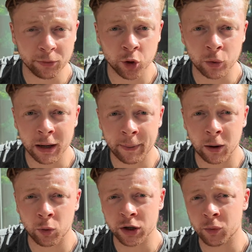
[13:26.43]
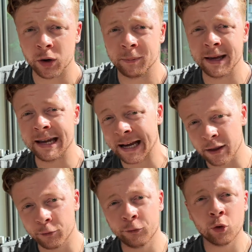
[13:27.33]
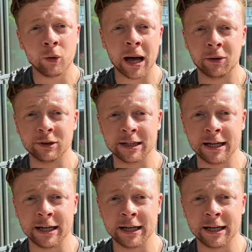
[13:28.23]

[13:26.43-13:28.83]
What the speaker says: talking about what you want to be eating in the 4 hours